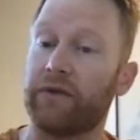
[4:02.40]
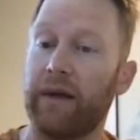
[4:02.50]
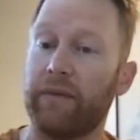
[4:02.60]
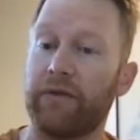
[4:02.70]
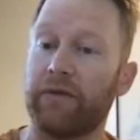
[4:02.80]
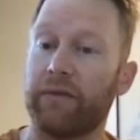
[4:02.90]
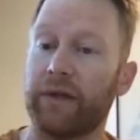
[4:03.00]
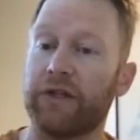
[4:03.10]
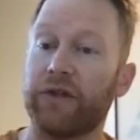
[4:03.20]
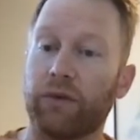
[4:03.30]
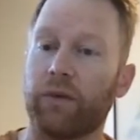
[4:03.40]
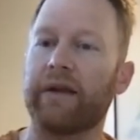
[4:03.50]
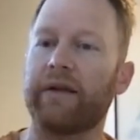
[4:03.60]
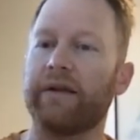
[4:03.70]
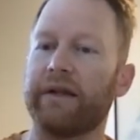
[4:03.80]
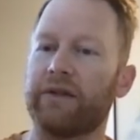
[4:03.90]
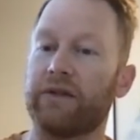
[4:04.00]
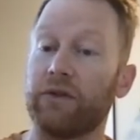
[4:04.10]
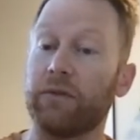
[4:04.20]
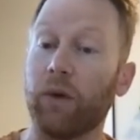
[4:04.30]
Rabbit information directly into
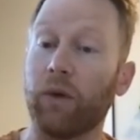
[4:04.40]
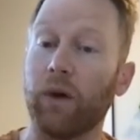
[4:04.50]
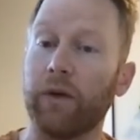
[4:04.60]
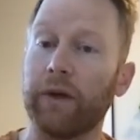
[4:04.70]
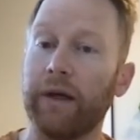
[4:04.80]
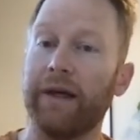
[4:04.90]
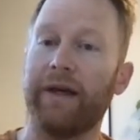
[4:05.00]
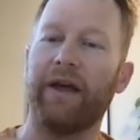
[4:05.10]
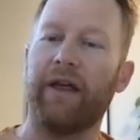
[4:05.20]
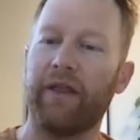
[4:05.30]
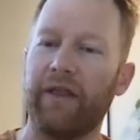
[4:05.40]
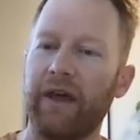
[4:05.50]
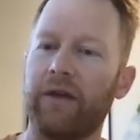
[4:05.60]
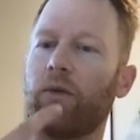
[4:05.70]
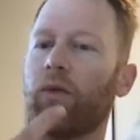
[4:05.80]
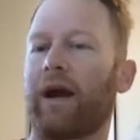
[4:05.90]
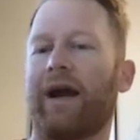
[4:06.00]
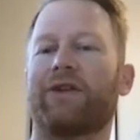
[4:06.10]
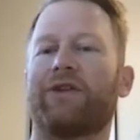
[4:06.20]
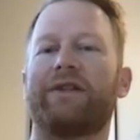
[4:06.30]
SumoQuote, then we're
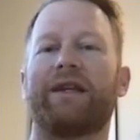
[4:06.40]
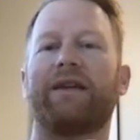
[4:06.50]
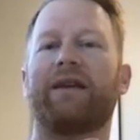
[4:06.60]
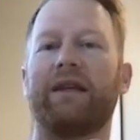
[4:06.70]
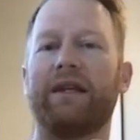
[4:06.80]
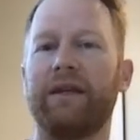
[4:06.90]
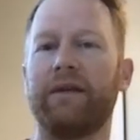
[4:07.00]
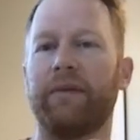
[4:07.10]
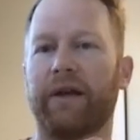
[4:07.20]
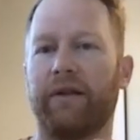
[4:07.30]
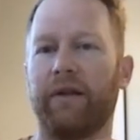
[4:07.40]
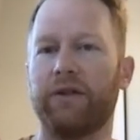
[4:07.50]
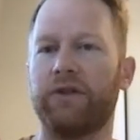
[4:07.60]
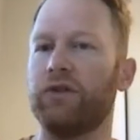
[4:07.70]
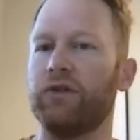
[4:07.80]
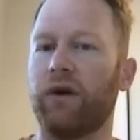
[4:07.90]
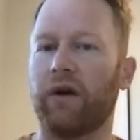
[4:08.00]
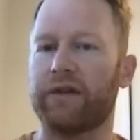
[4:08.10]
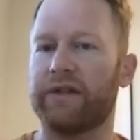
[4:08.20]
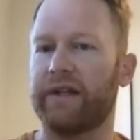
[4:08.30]
actually sending an email to
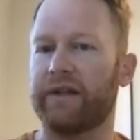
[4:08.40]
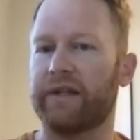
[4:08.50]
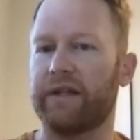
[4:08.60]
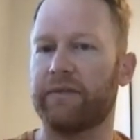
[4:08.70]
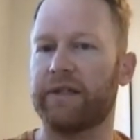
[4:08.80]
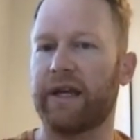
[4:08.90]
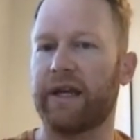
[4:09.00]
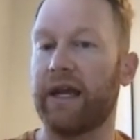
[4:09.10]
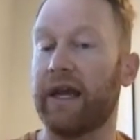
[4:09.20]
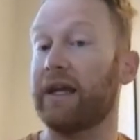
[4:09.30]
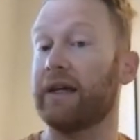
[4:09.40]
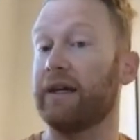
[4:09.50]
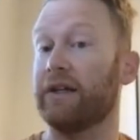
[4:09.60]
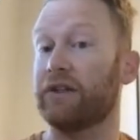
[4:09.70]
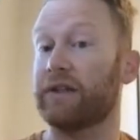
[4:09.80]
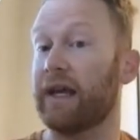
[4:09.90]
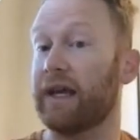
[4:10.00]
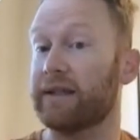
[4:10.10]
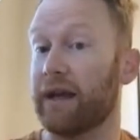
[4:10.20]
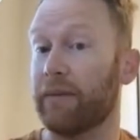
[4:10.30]
our sales team saying, hey, just a
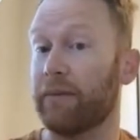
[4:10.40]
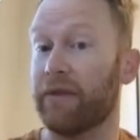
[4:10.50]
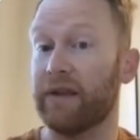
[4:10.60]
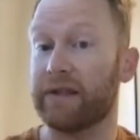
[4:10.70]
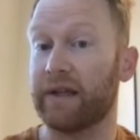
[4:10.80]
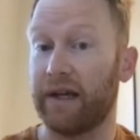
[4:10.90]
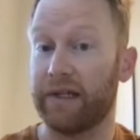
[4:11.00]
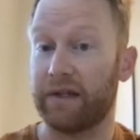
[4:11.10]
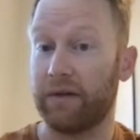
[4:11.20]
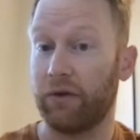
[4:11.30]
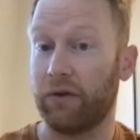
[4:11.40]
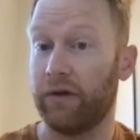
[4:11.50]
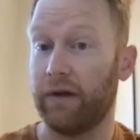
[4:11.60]
heads up, this customer,